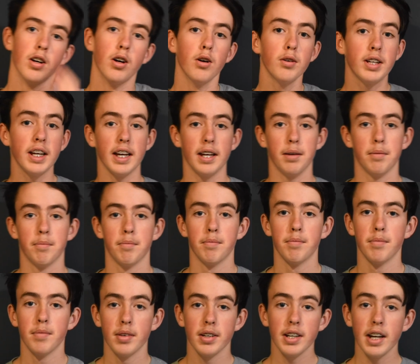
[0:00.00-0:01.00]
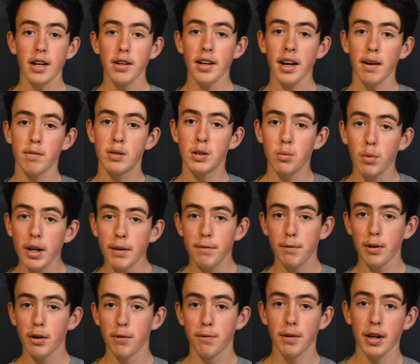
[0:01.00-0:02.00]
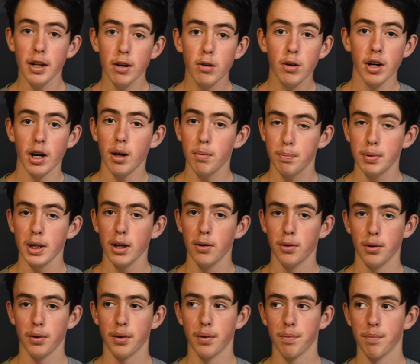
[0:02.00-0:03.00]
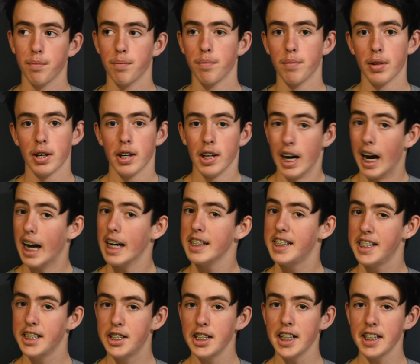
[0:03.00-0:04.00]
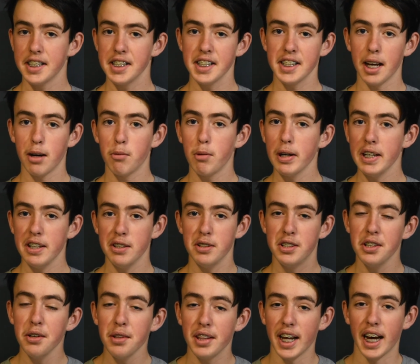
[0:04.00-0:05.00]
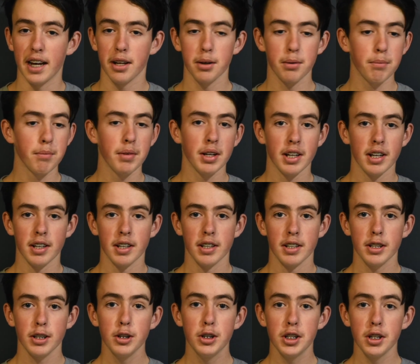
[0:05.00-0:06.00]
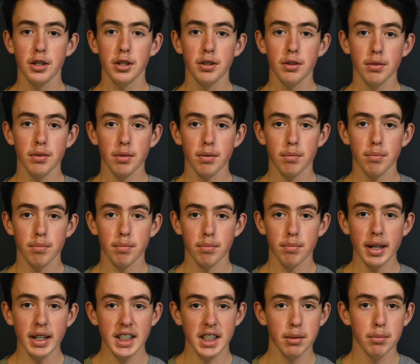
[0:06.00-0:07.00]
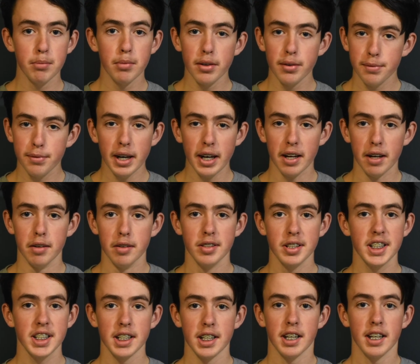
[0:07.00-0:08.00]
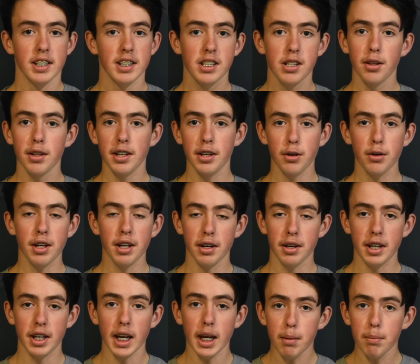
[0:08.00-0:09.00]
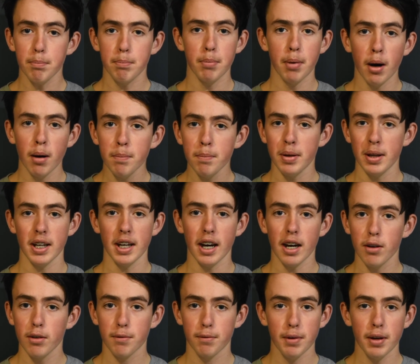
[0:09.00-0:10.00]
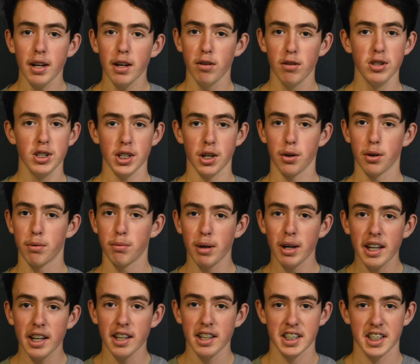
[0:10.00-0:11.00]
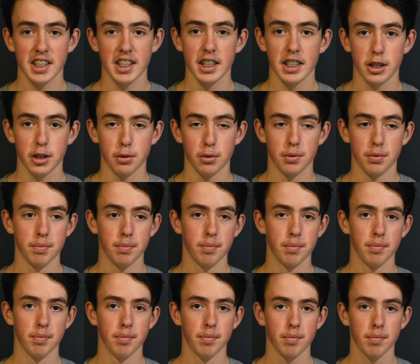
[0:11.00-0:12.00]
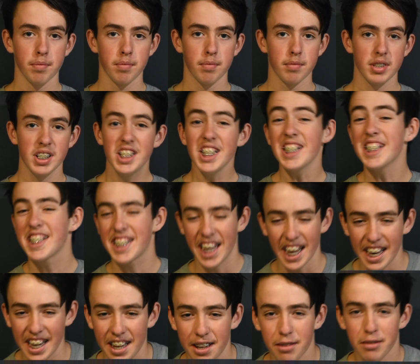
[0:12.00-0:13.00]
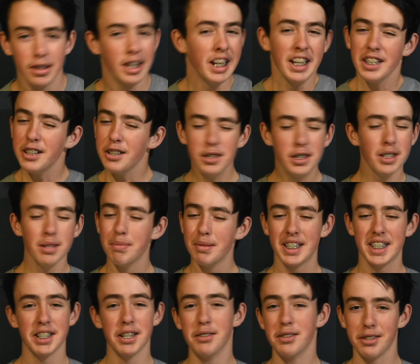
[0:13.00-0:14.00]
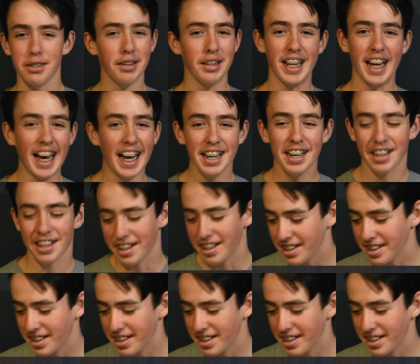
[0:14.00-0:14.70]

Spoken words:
Okay, now you have to wait for your video to upload. I suggest that while you do that, you should make some more videos so that you can keep pumping out videos on a regular schedule. Just kidding, YouTubers don't do that.